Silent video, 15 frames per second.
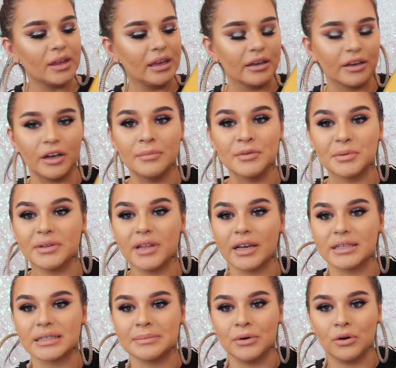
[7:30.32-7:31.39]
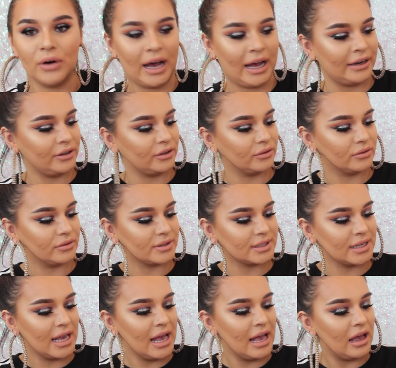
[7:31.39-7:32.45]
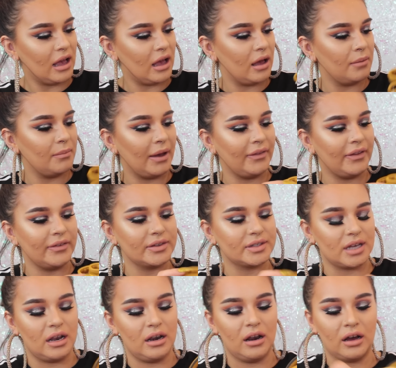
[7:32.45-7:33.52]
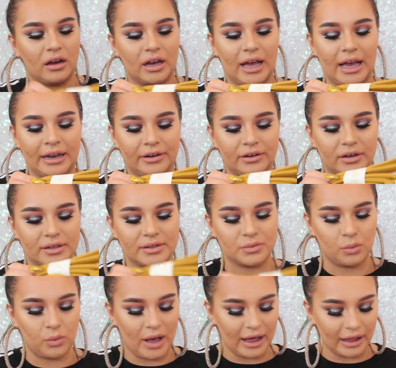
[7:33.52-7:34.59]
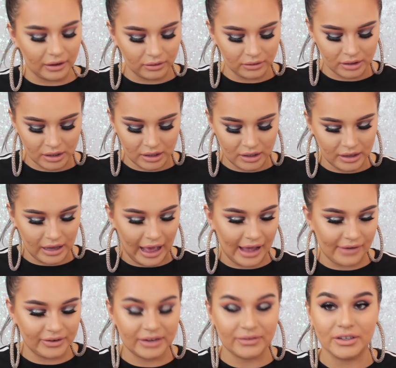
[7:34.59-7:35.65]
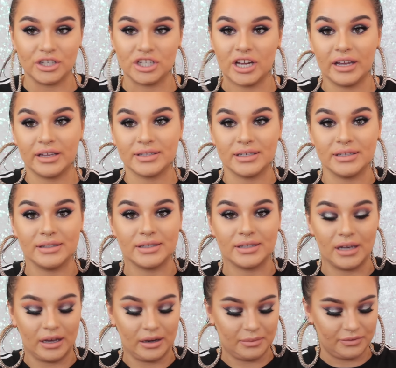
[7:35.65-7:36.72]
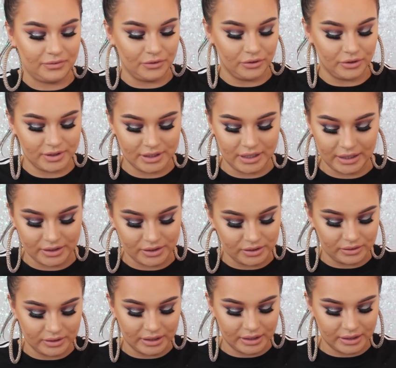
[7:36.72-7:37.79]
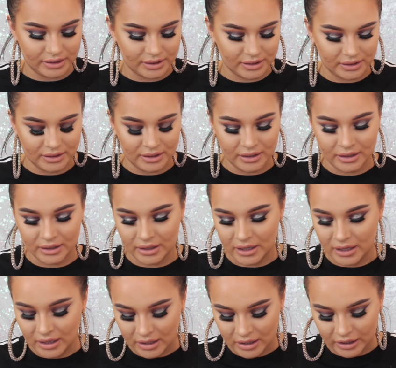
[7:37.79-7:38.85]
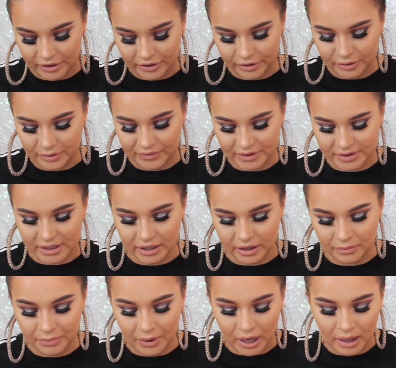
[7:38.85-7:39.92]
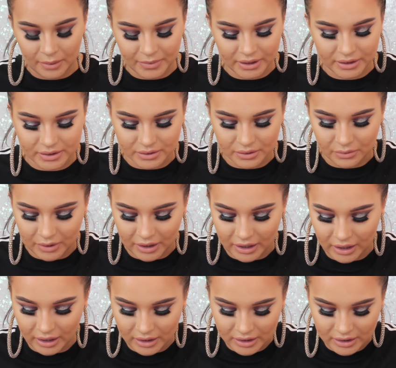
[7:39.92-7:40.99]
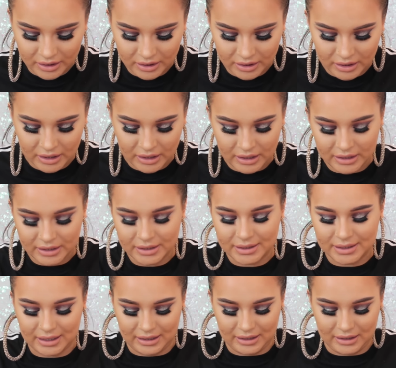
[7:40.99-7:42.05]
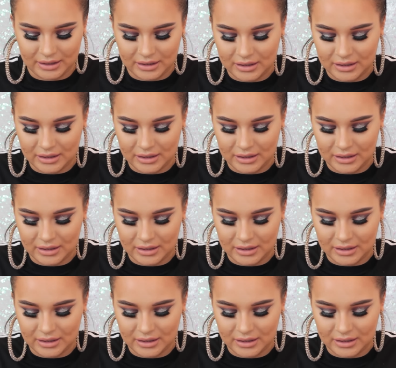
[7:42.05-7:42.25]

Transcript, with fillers: It comes with like small handles, and then there's a longer handle as well. I haven't even checked inside before, so let's do this. I don't know if there's like compartments or what. Let's see.